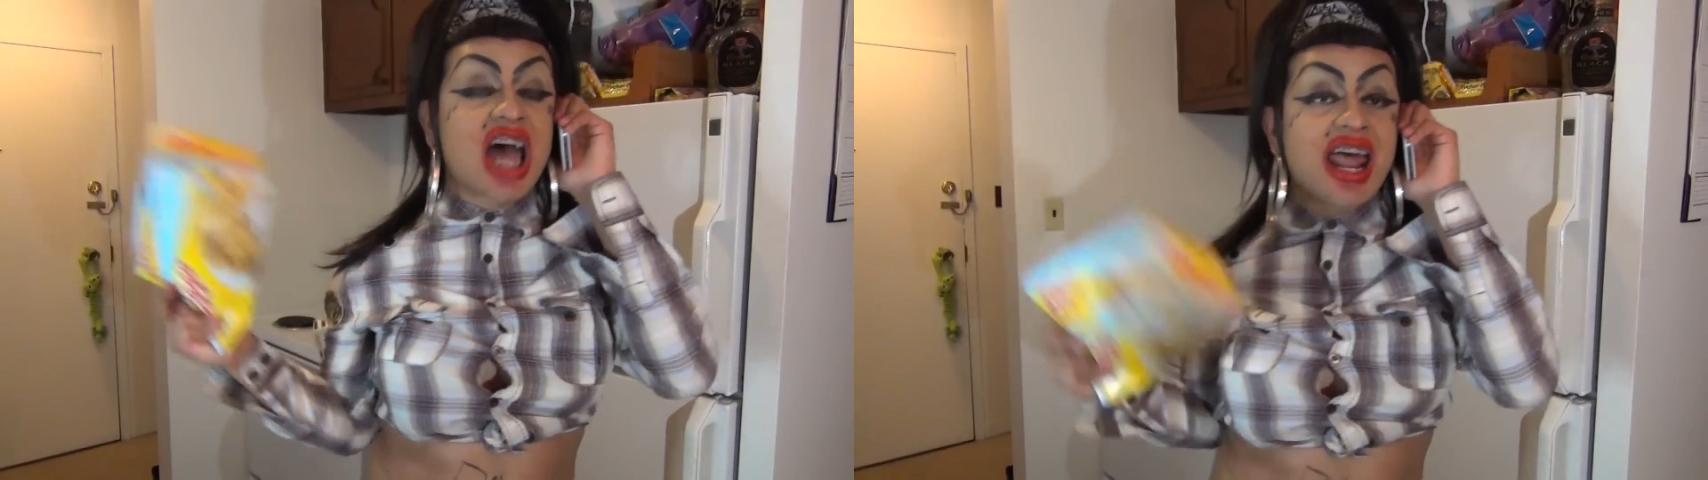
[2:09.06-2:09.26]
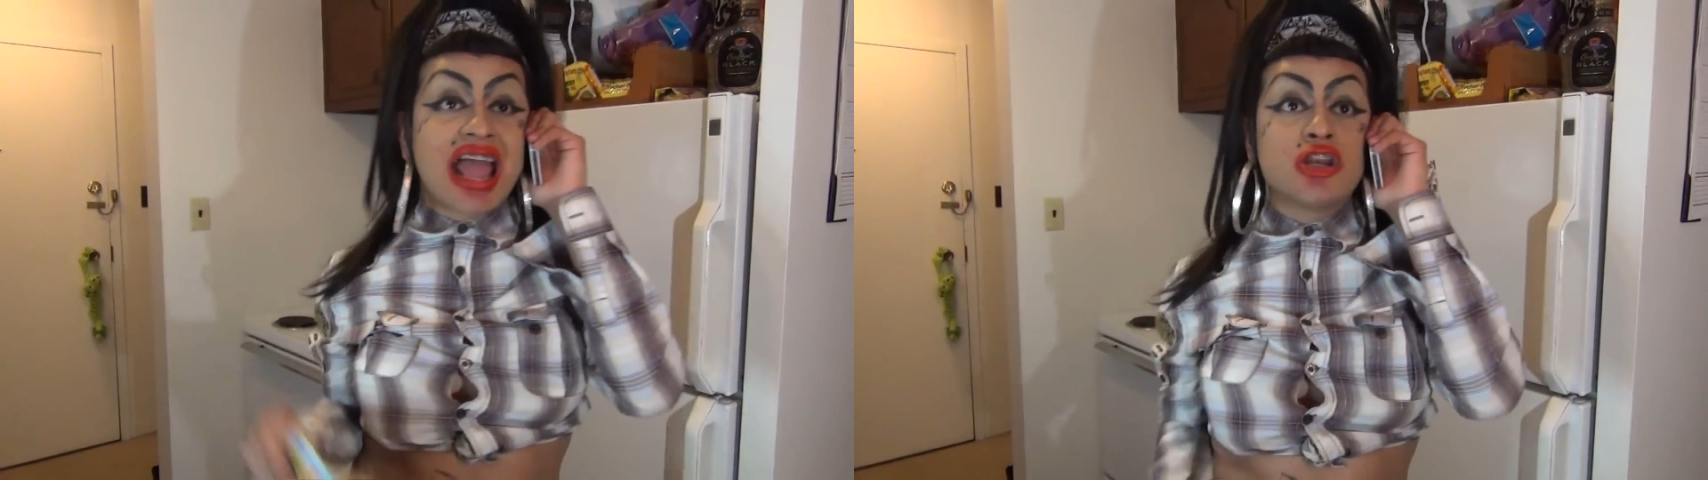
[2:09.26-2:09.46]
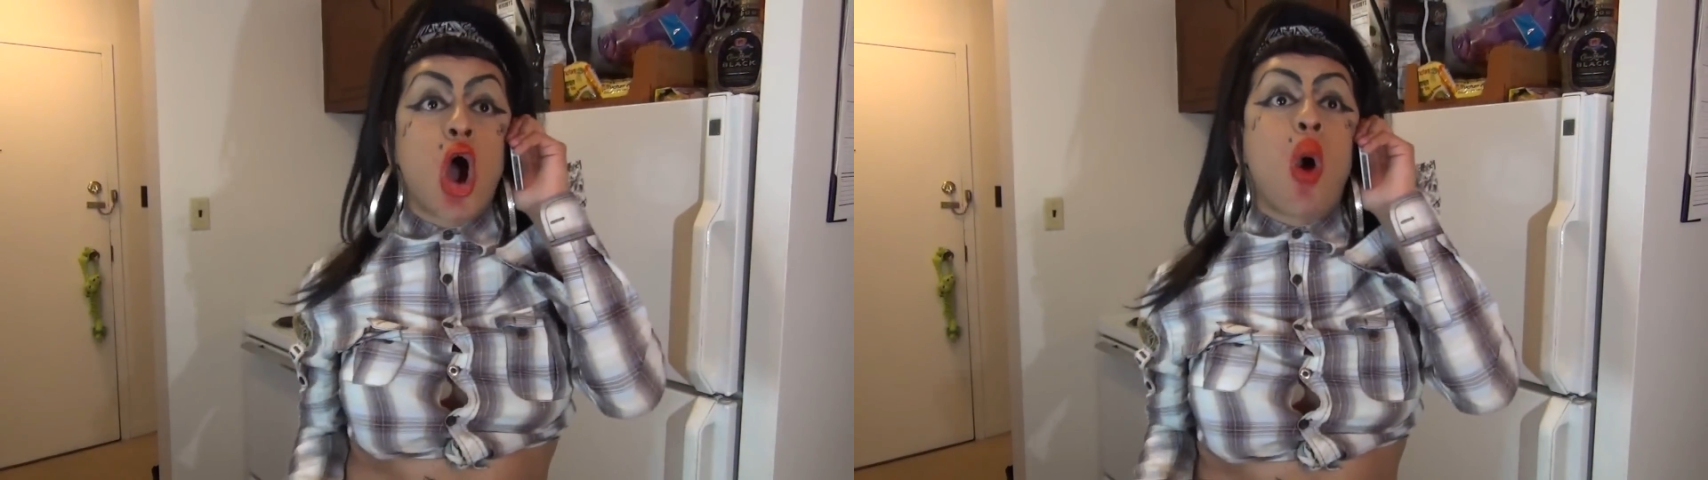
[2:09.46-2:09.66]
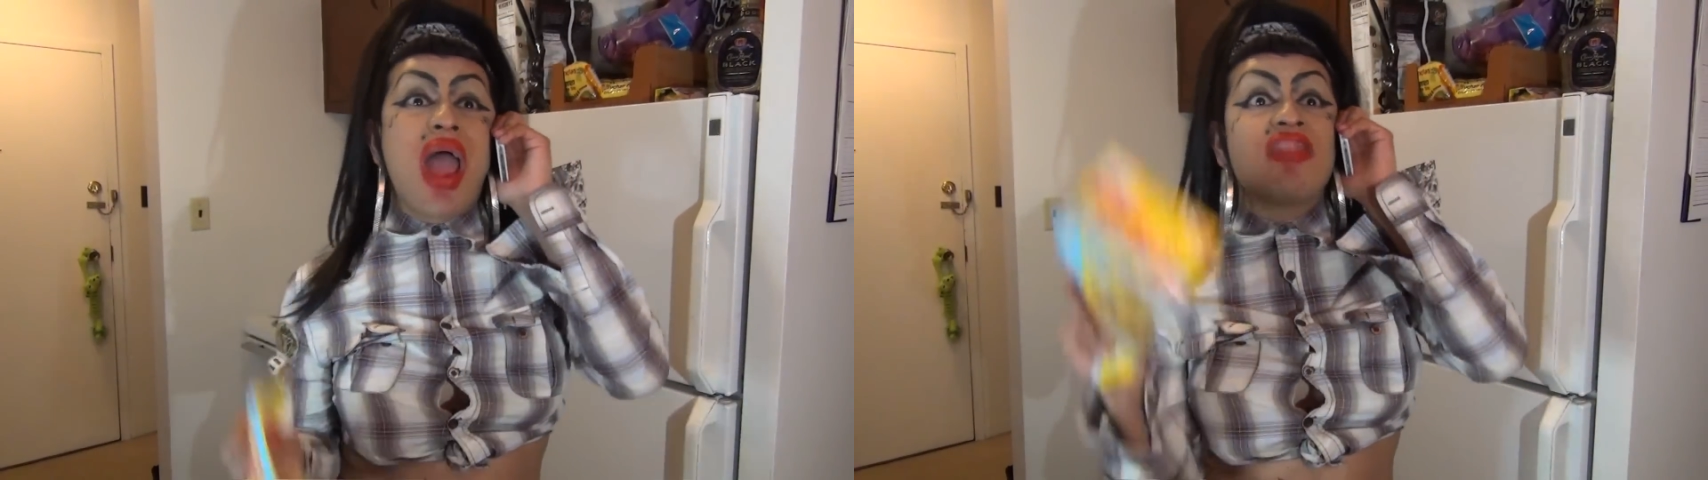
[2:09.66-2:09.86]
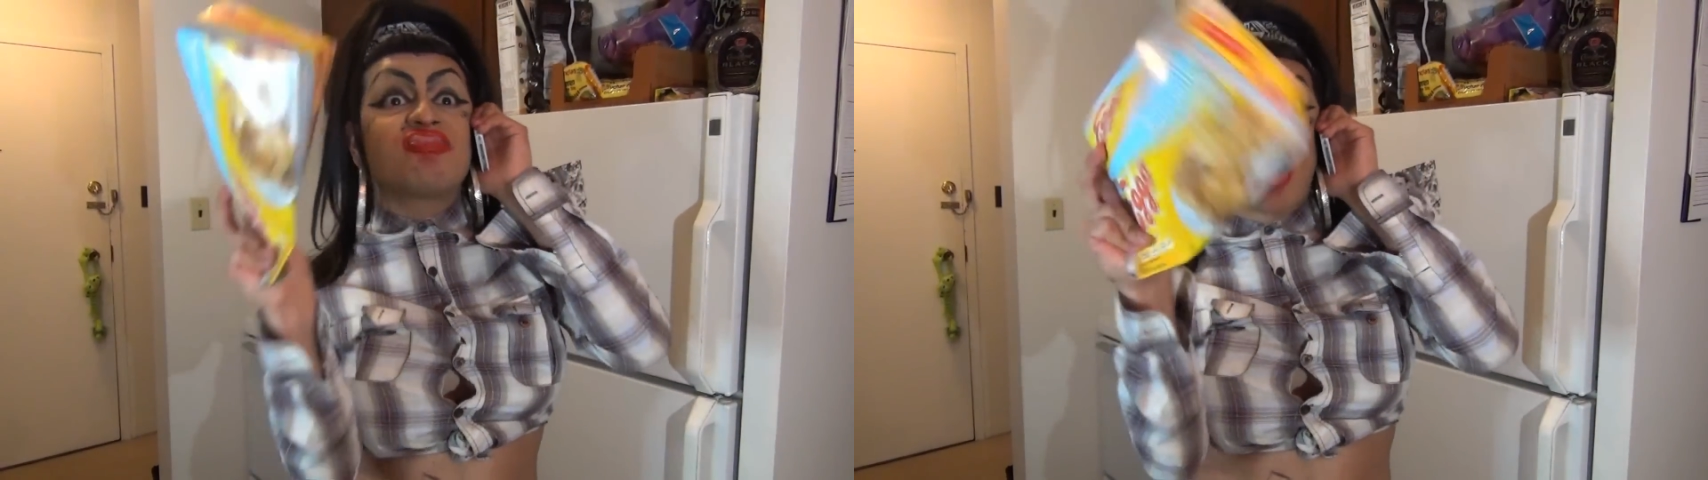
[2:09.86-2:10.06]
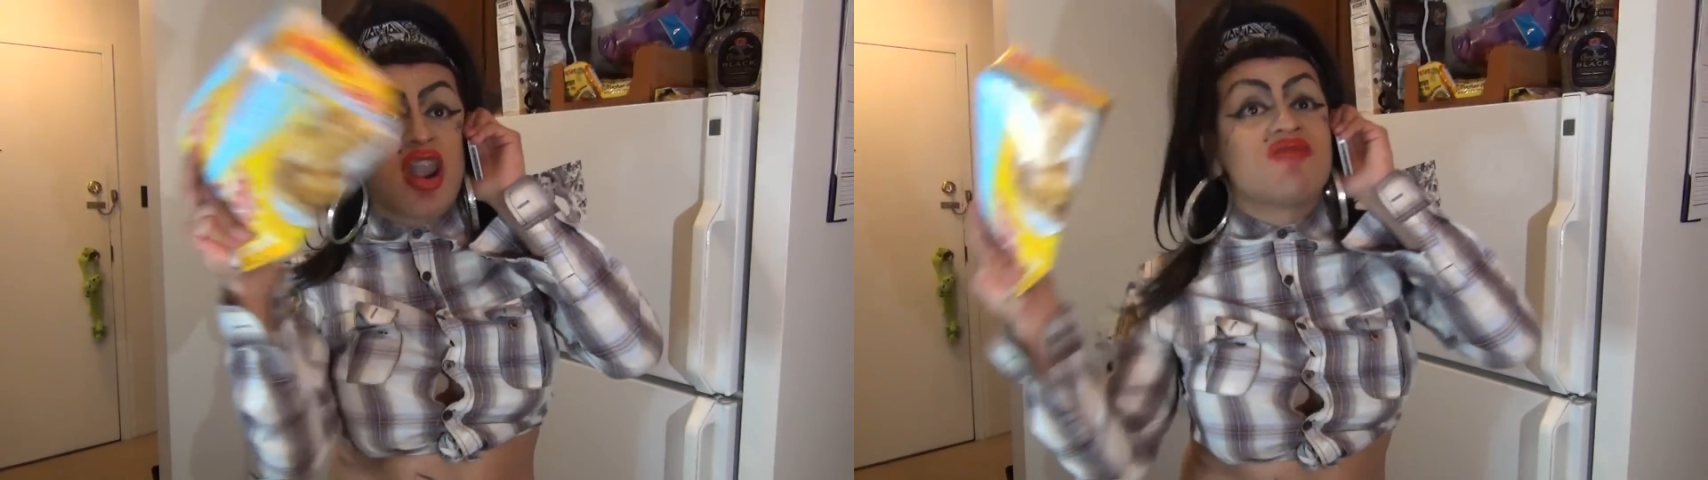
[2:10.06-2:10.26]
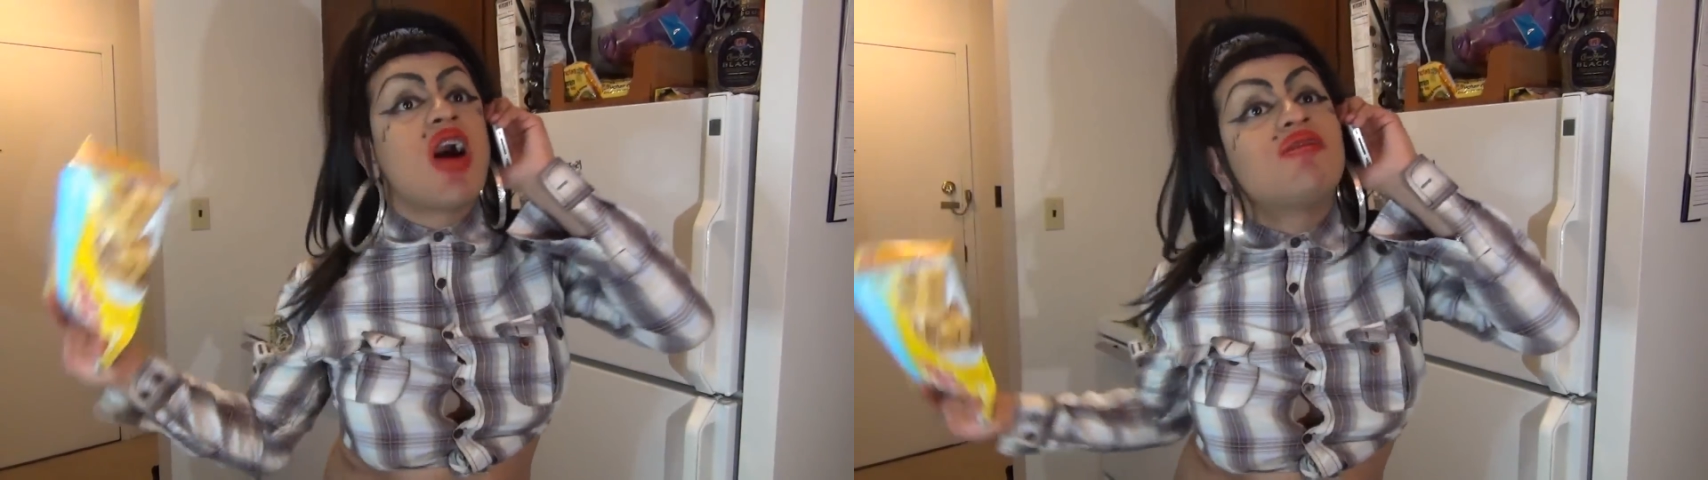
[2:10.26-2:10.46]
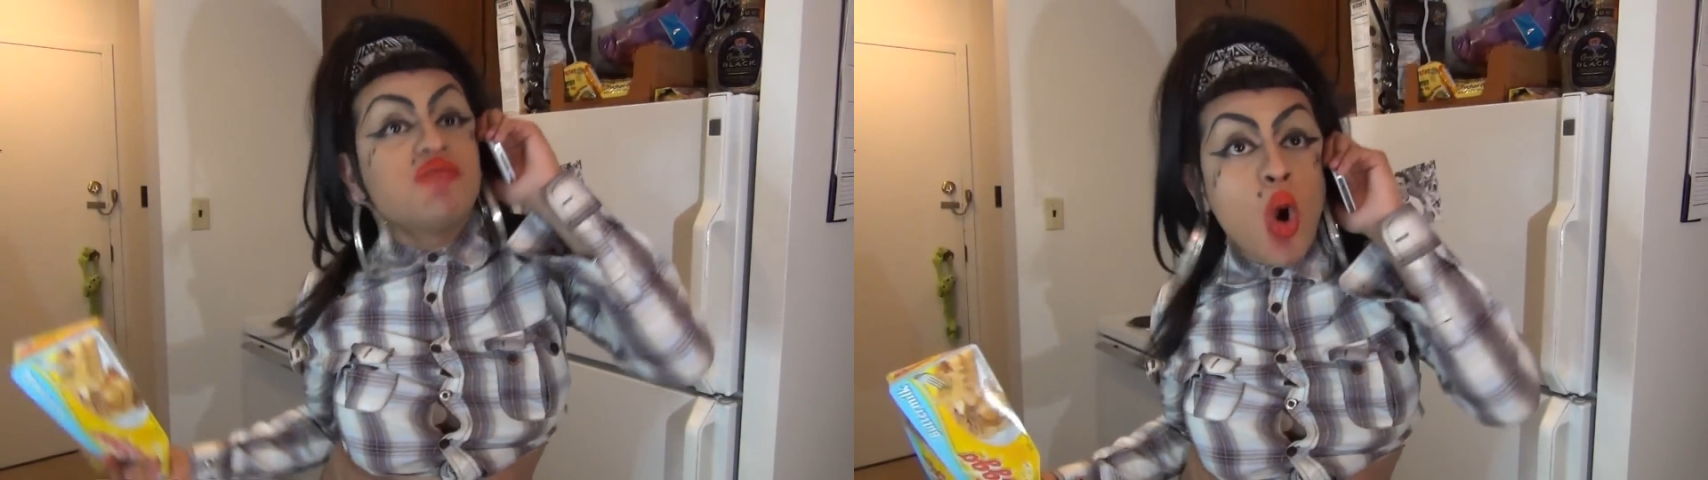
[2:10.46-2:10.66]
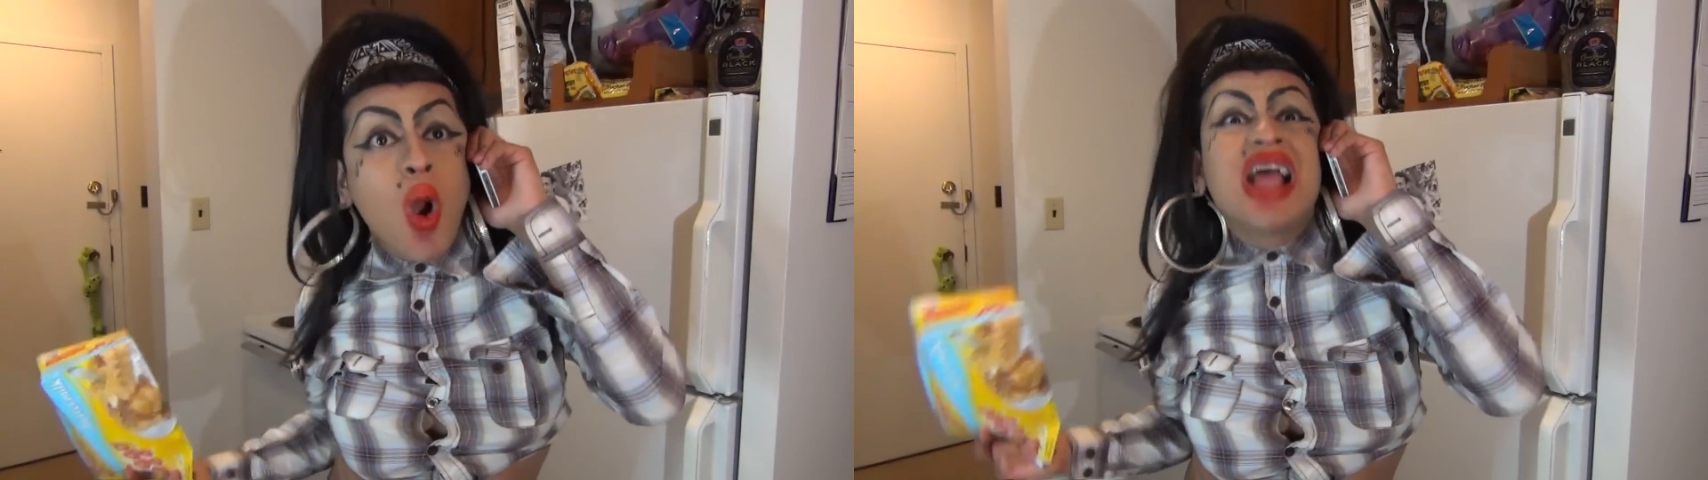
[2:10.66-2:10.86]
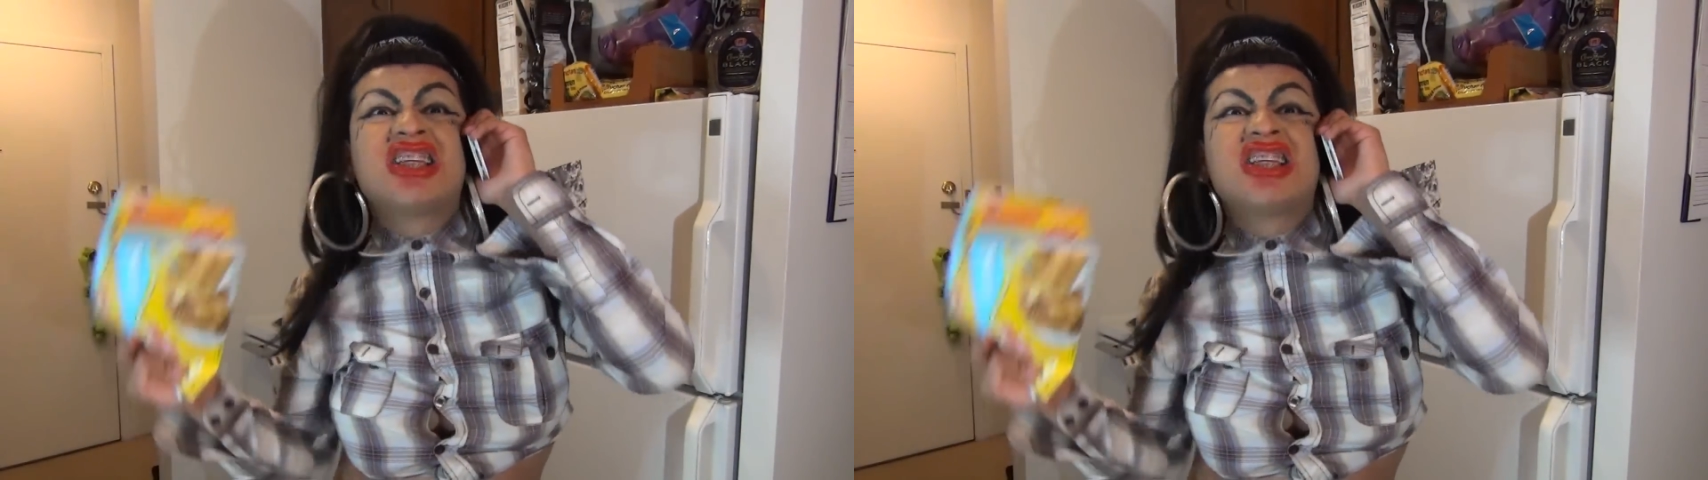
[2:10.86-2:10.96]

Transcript: shot, I know. And third of all, fool,